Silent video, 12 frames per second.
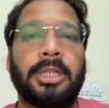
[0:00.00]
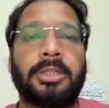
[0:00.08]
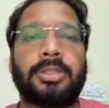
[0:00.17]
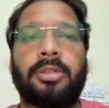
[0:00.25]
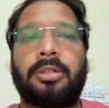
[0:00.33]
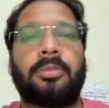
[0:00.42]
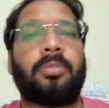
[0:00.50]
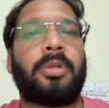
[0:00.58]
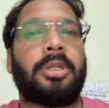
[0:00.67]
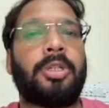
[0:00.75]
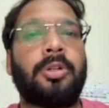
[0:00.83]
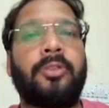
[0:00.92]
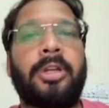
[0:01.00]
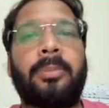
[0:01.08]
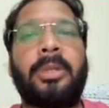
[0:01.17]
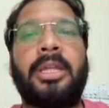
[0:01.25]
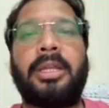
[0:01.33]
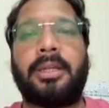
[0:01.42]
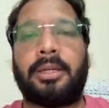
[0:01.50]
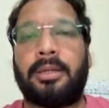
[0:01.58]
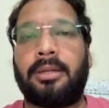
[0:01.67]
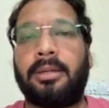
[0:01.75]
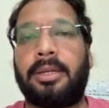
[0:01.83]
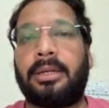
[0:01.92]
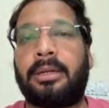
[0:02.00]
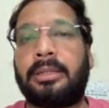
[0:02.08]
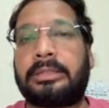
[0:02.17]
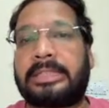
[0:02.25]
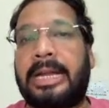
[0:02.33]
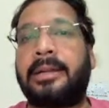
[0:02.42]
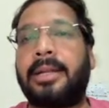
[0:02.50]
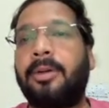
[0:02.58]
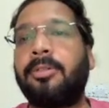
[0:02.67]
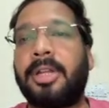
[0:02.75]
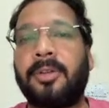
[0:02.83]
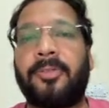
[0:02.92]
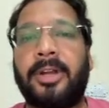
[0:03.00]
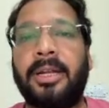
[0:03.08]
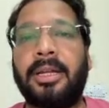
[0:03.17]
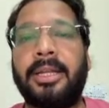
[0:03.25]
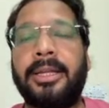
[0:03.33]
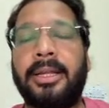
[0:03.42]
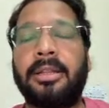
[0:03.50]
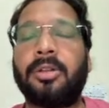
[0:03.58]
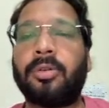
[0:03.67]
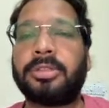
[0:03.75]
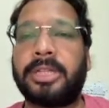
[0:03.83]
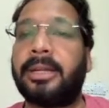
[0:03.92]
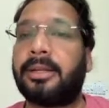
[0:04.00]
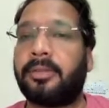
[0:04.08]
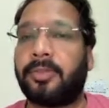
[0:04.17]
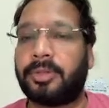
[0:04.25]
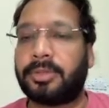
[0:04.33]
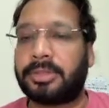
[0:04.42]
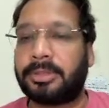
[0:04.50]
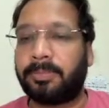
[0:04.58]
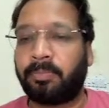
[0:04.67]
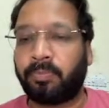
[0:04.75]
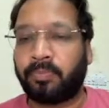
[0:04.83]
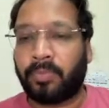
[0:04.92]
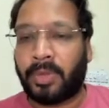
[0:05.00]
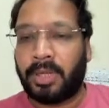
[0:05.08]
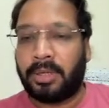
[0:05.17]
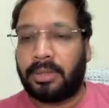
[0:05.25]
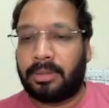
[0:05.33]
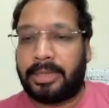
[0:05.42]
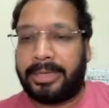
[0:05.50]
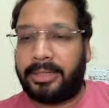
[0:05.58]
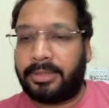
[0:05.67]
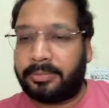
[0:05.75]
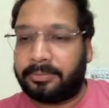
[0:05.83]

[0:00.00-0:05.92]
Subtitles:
So you will be stand out differently in those interviews, right?